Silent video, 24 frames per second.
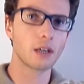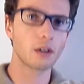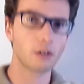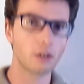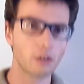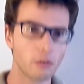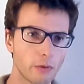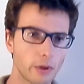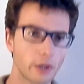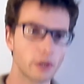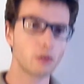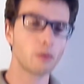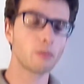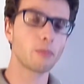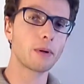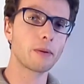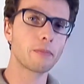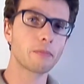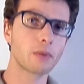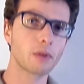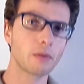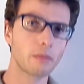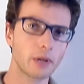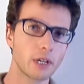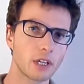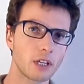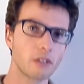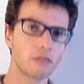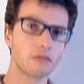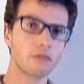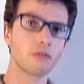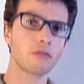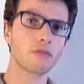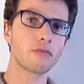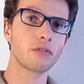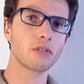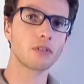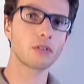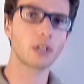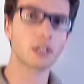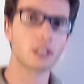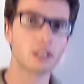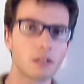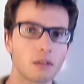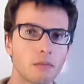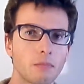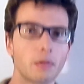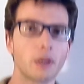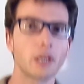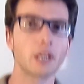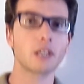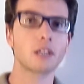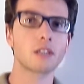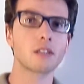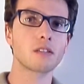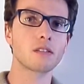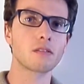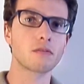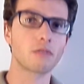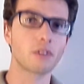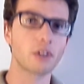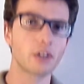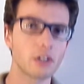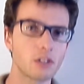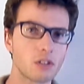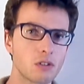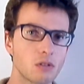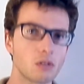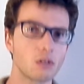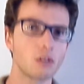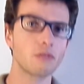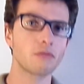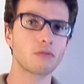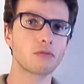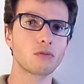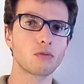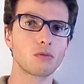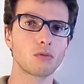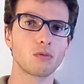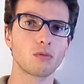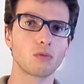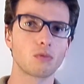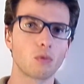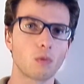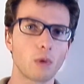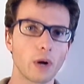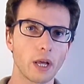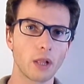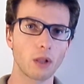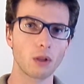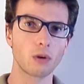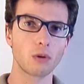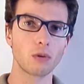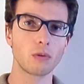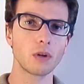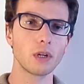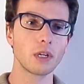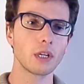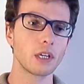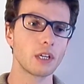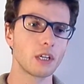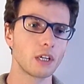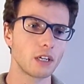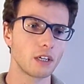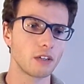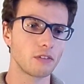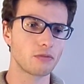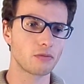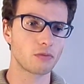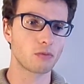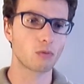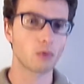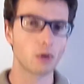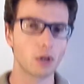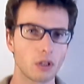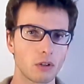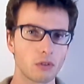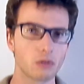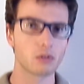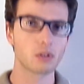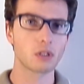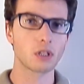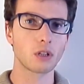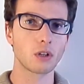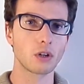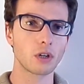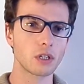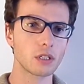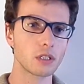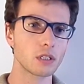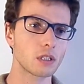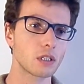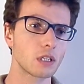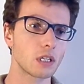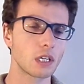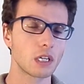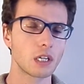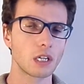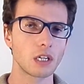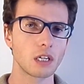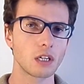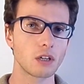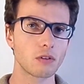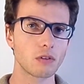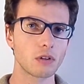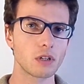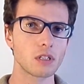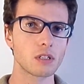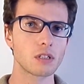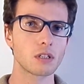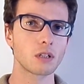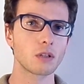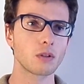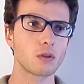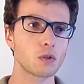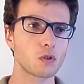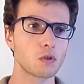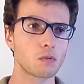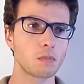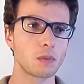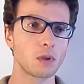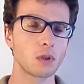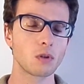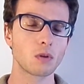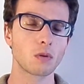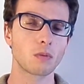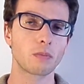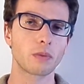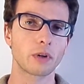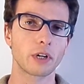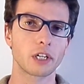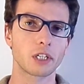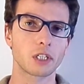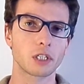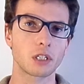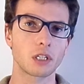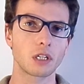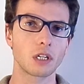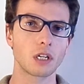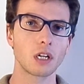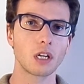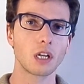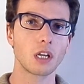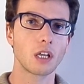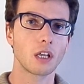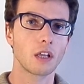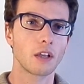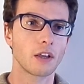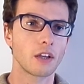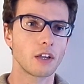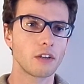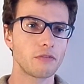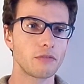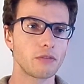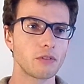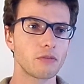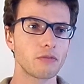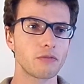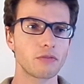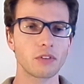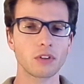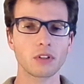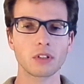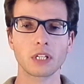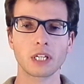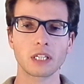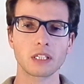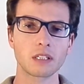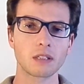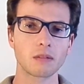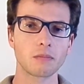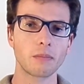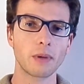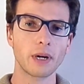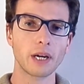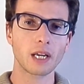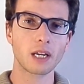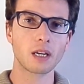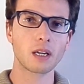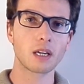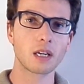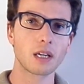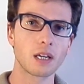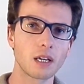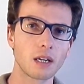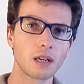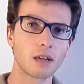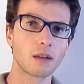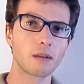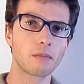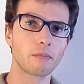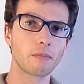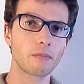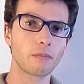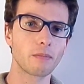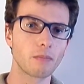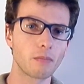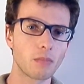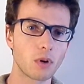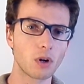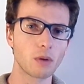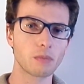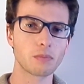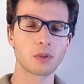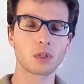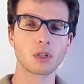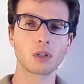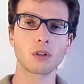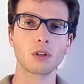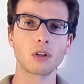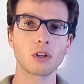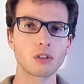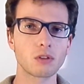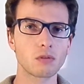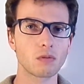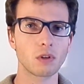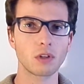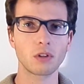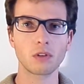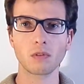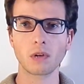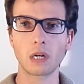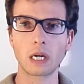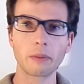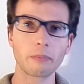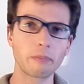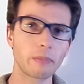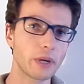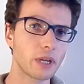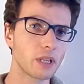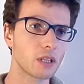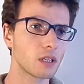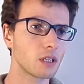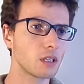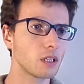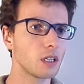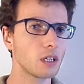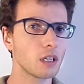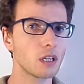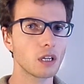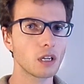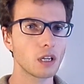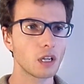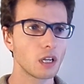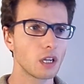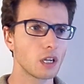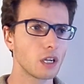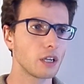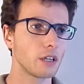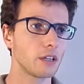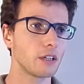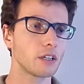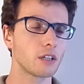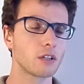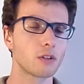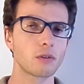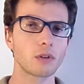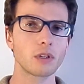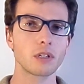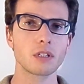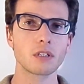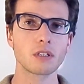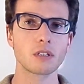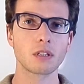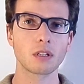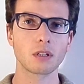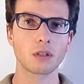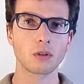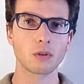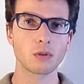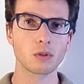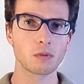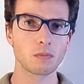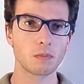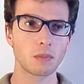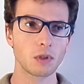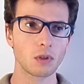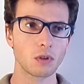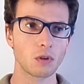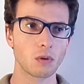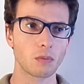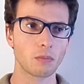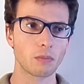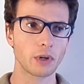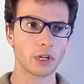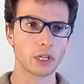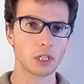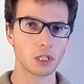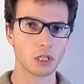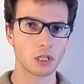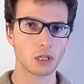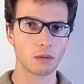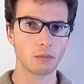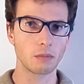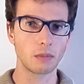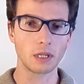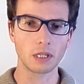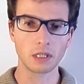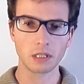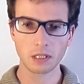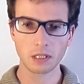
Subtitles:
the bike, if you feel that the bike is very soft to wallow, if wallows a lot, increase the low speed compression. If you feel that the bike bobs a lot when you are pedaling, increase the low speed compression a bit.